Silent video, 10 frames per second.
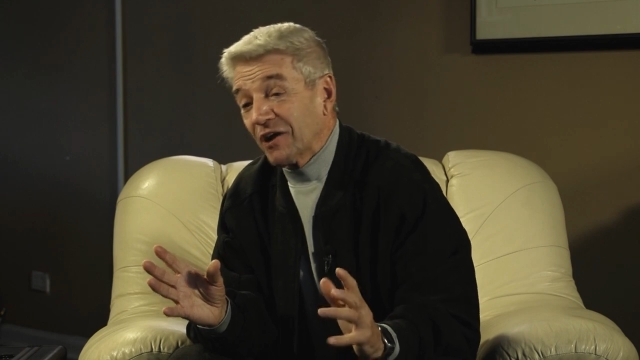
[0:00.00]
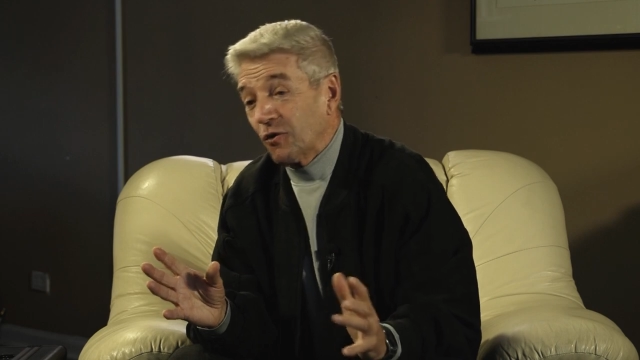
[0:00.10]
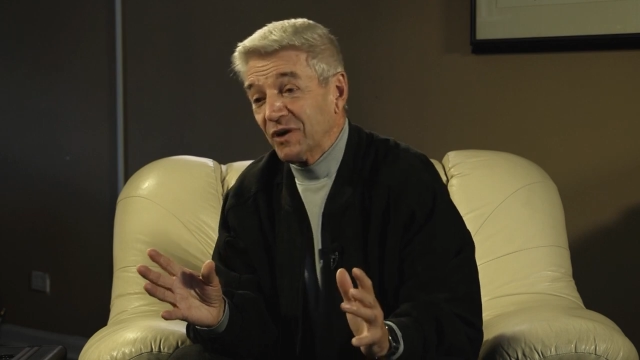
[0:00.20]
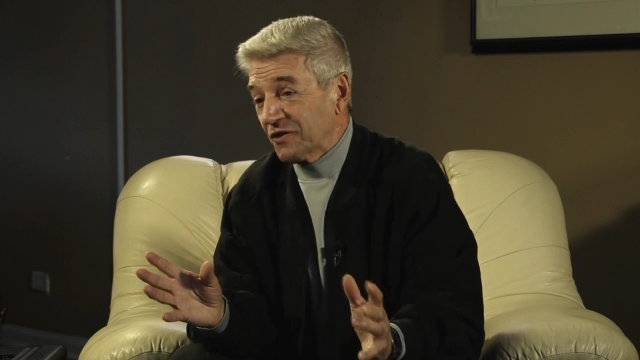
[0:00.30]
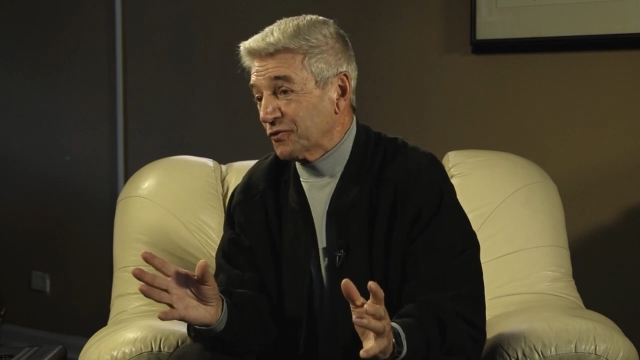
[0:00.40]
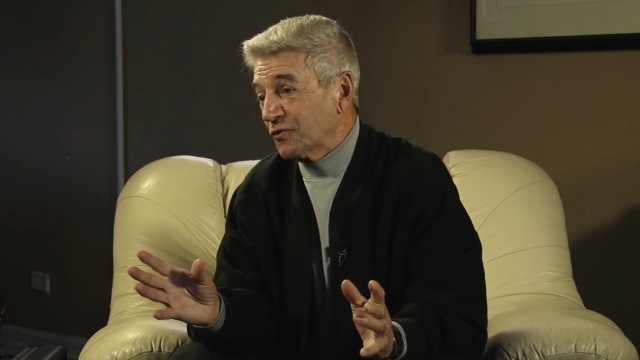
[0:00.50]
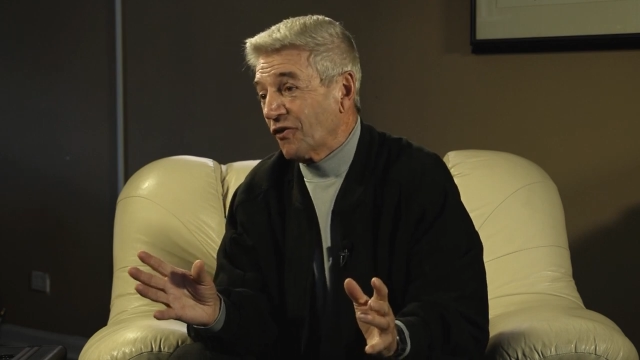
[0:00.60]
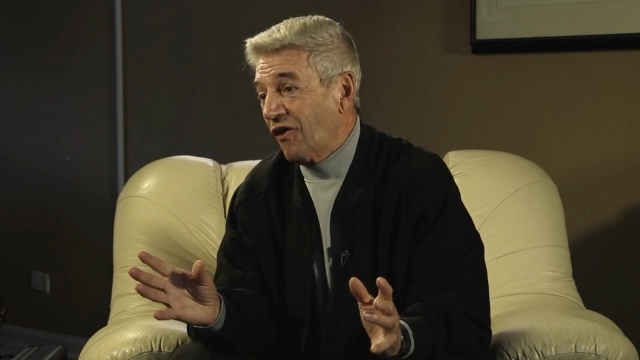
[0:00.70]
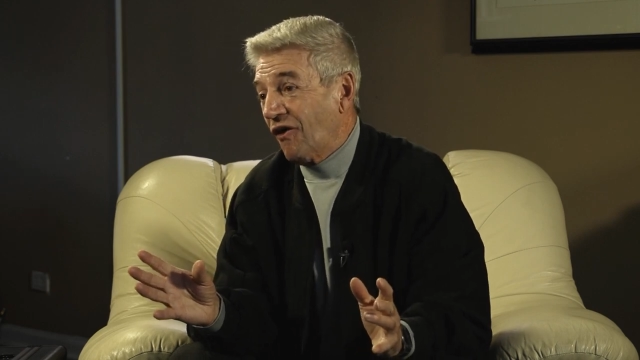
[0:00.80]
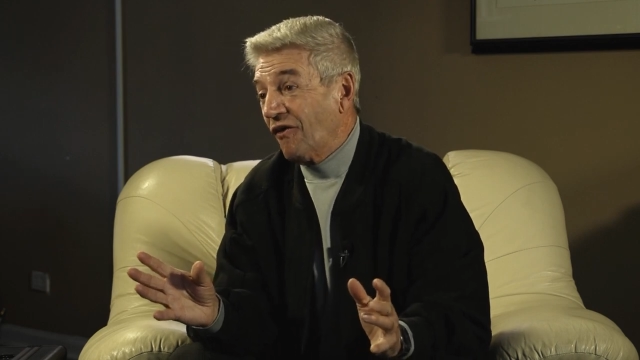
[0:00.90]
echoing through the
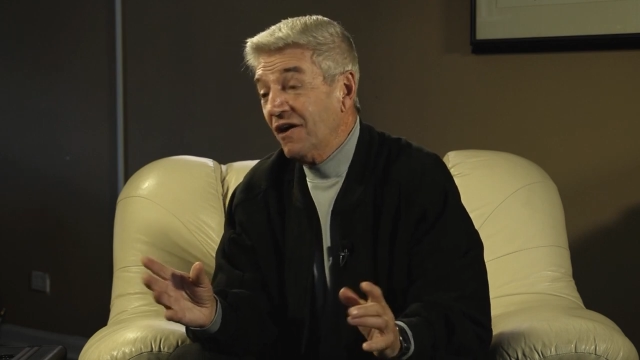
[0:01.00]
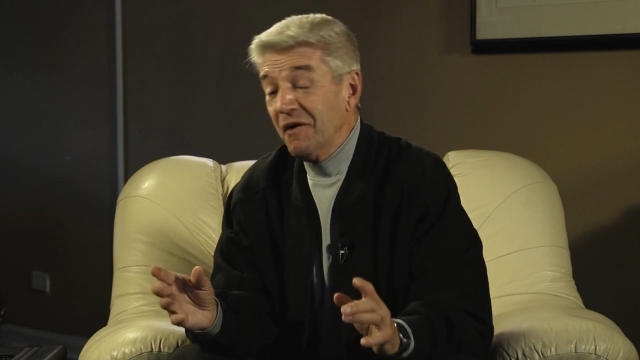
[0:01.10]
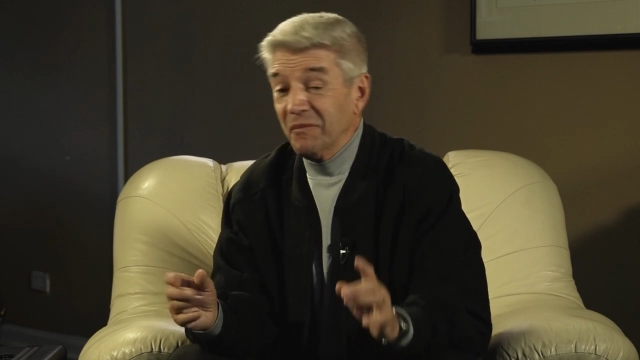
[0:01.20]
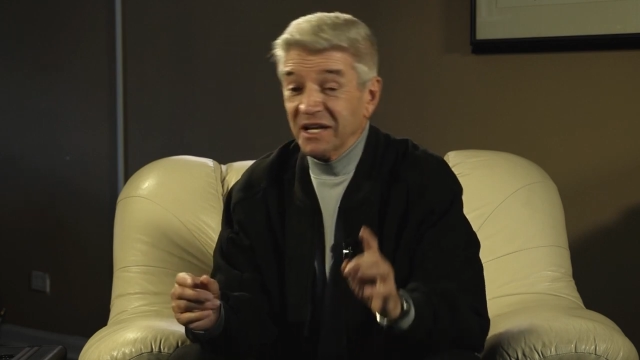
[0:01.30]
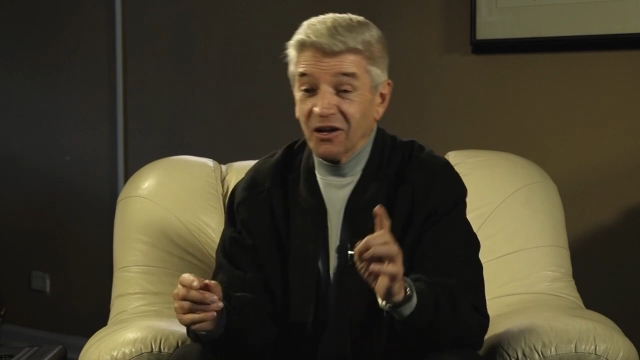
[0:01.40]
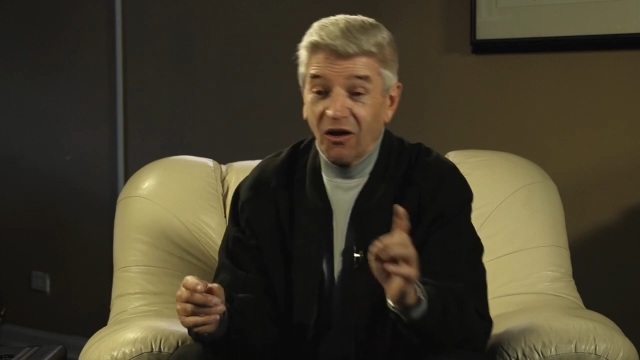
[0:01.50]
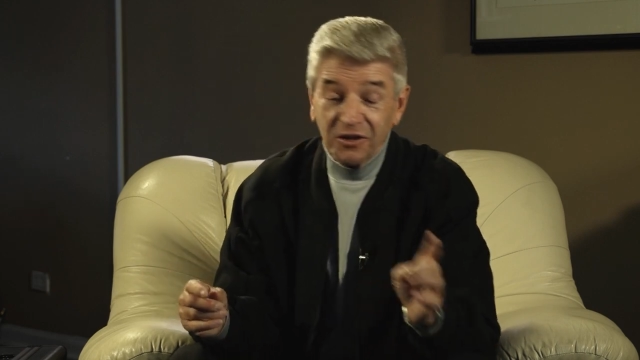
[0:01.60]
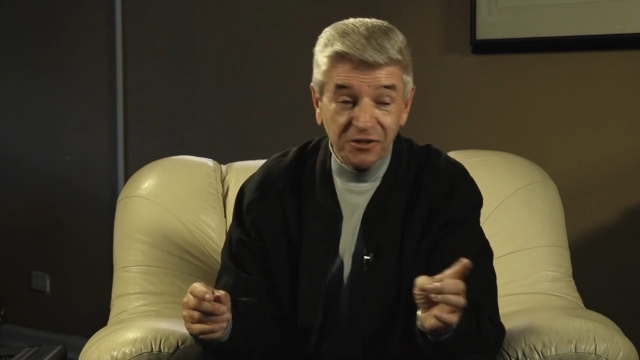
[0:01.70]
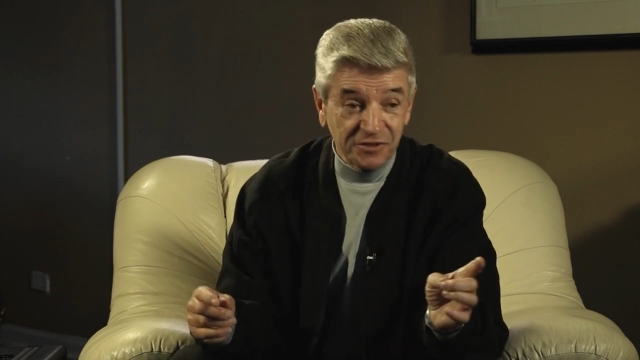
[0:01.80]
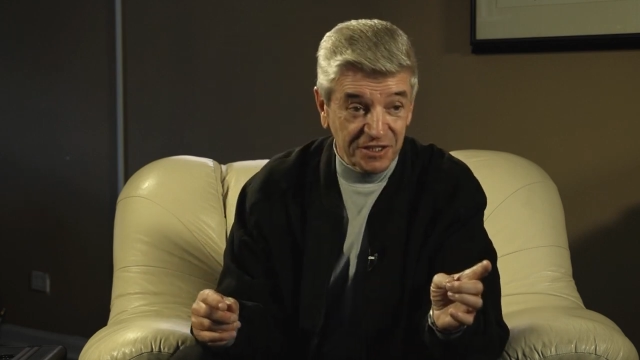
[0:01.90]
hall. Many
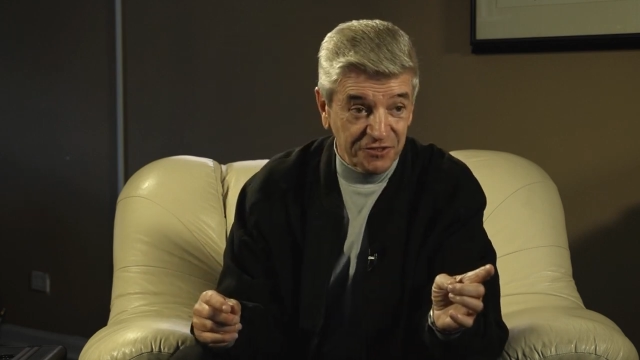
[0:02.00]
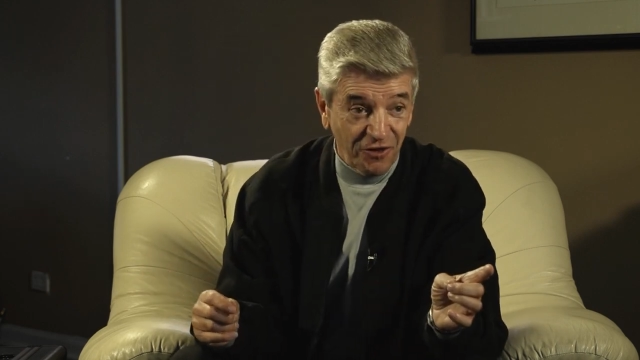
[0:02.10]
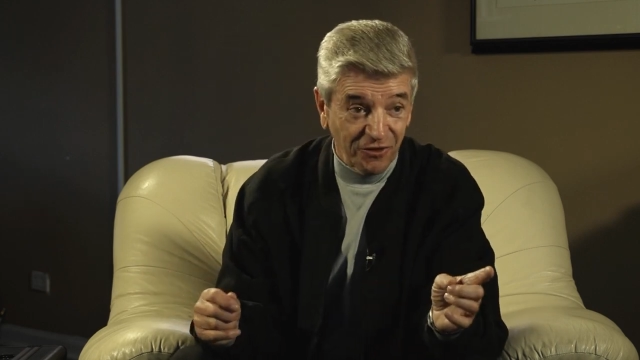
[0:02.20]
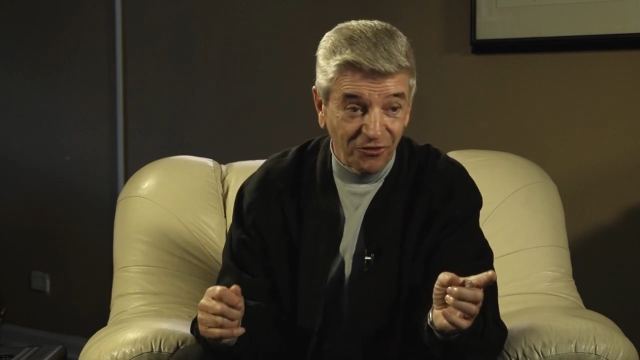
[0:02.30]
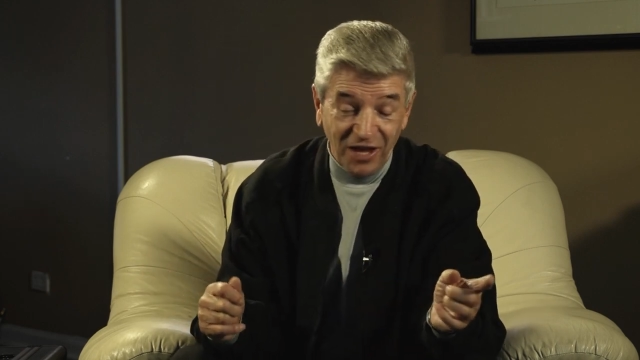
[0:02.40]
long years of struggle,